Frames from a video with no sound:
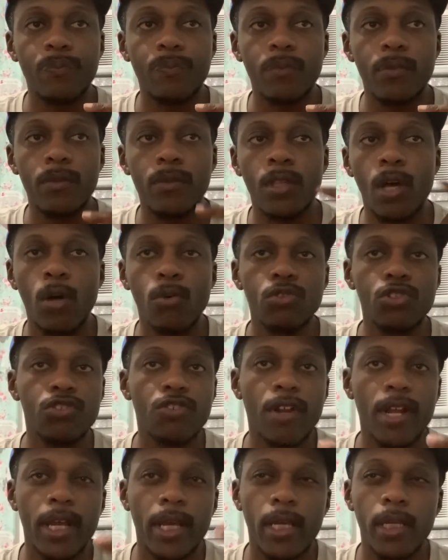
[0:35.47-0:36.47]
no
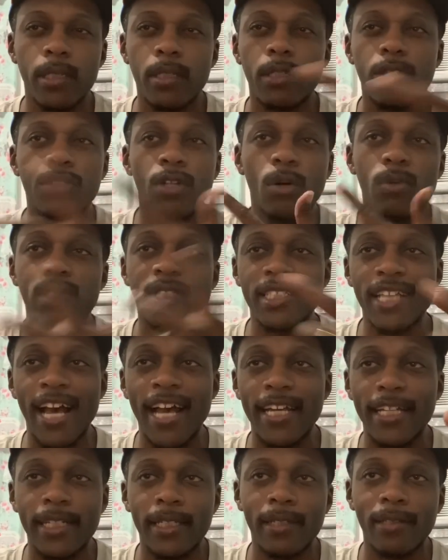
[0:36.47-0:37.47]
trade, no
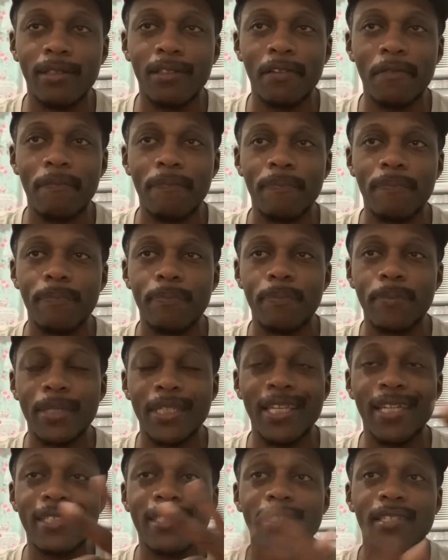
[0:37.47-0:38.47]
signing
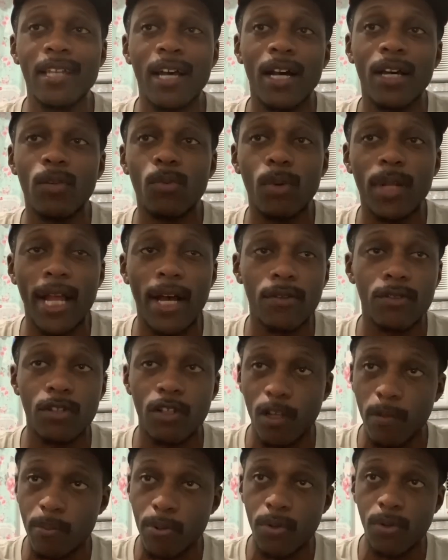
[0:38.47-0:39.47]
gets done without the
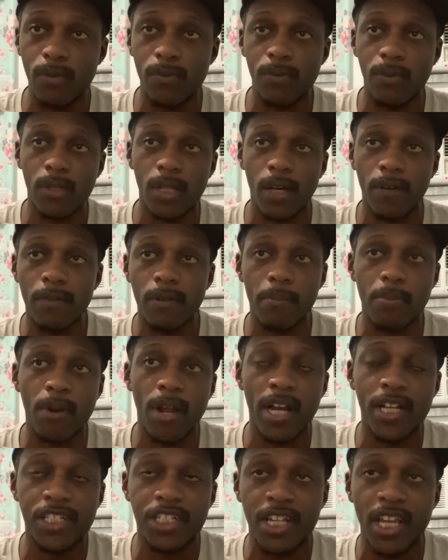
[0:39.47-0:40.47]
approval of
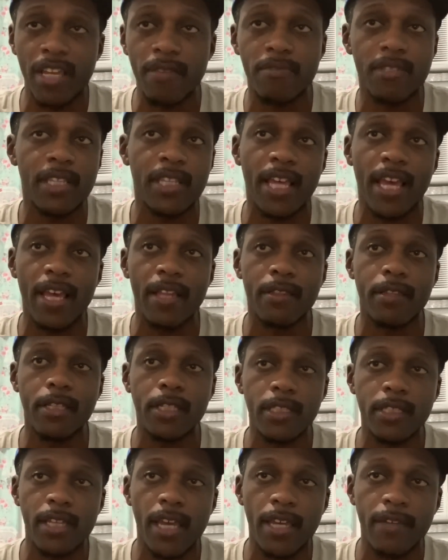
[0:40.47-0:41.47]
LeBron James and
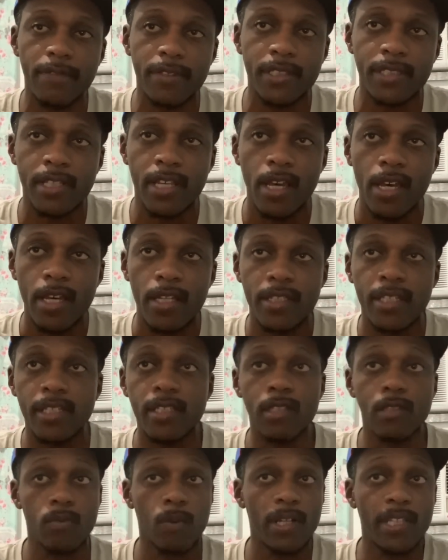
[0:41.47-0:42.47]
Anthony Davis. This
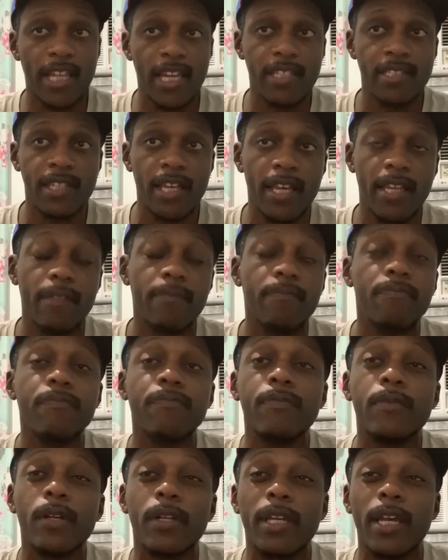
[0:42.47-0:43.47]
is what they said,
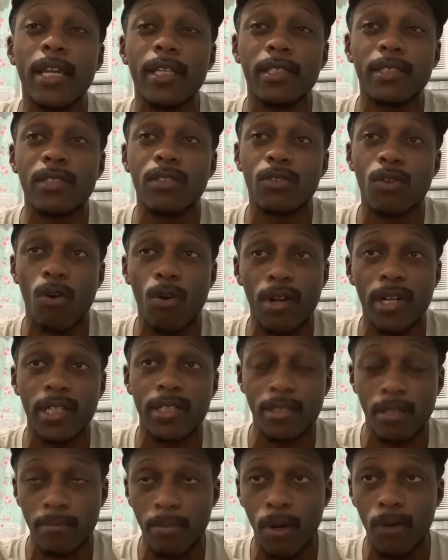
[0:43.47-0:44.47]
okay? This is according
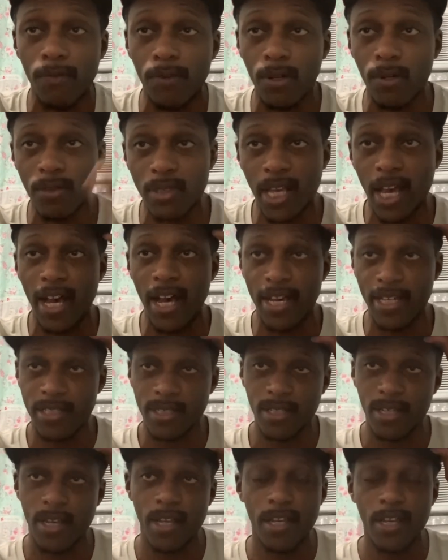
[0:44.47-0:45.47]
to both of those guys.
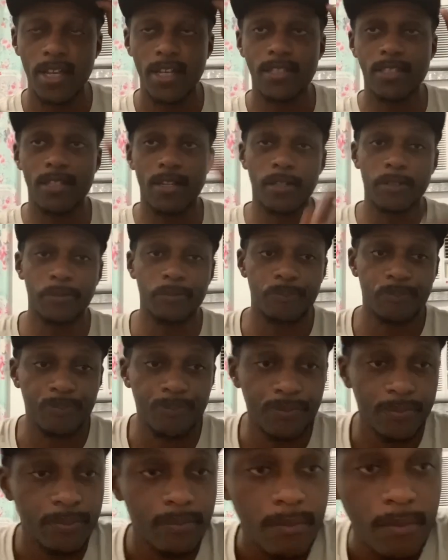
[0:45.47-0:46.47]
So,
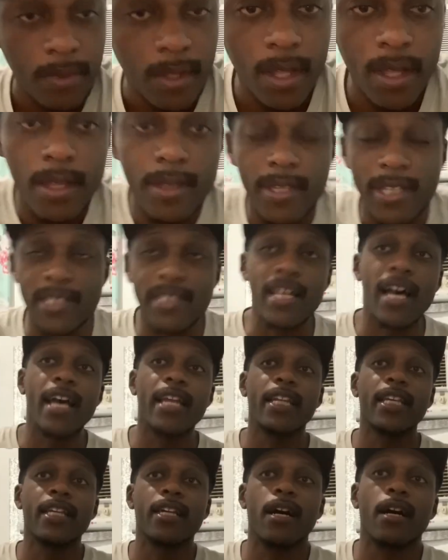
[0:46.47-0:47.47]
the
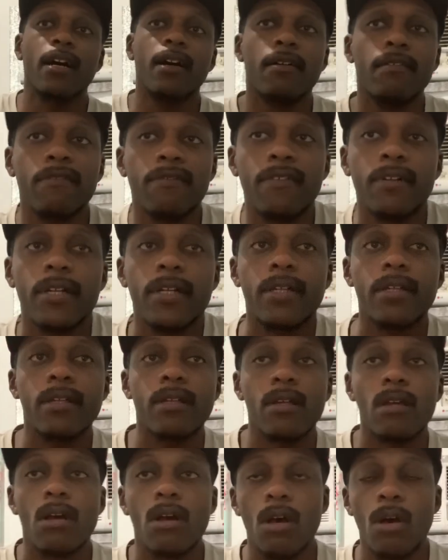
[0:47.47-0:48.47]
signing of
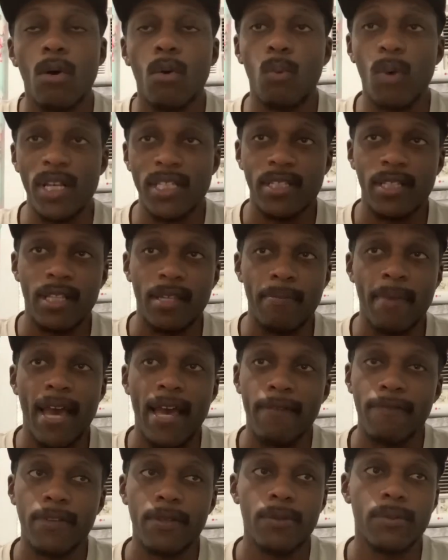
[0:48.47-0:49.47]
Wesley
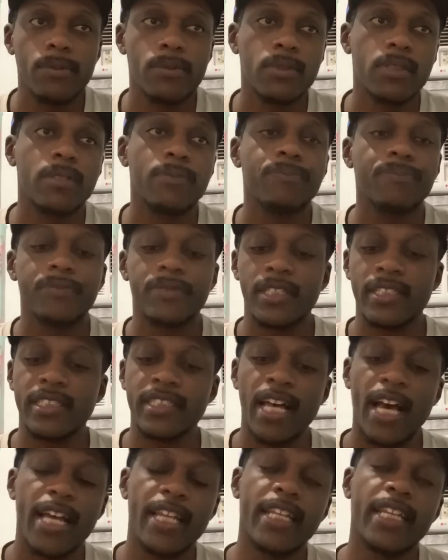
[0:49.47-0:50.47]
Matthews, the
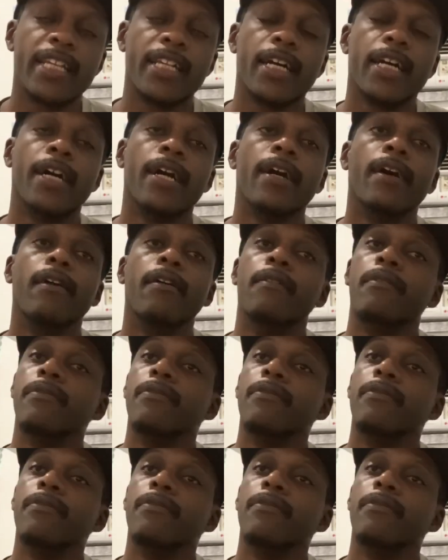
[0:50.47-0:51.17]
signing of,